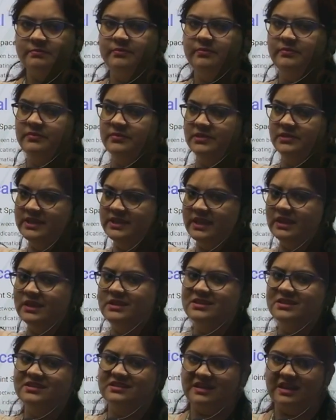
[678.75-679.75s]
second
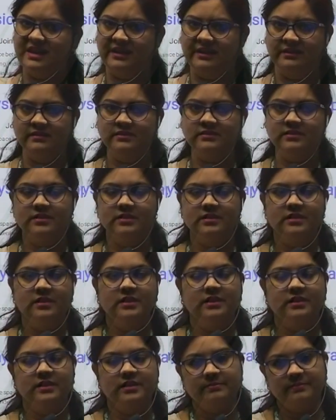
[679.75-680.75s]
slide,
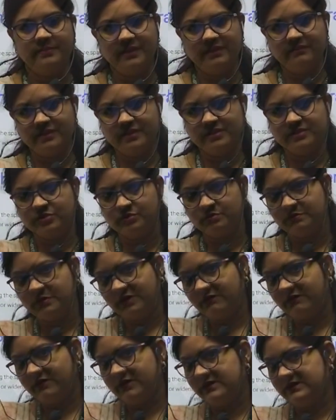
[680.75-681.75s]
in the
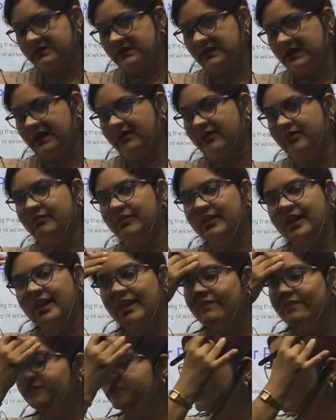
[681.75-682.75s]
previous slide, we
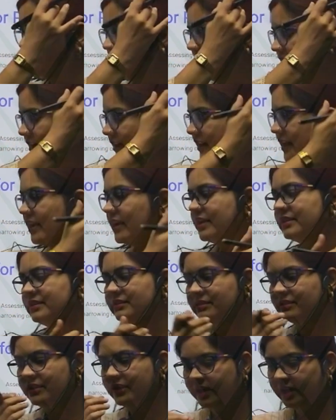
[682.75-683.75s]
have seen there are
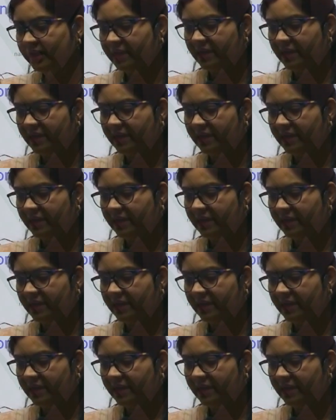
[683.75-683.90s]
three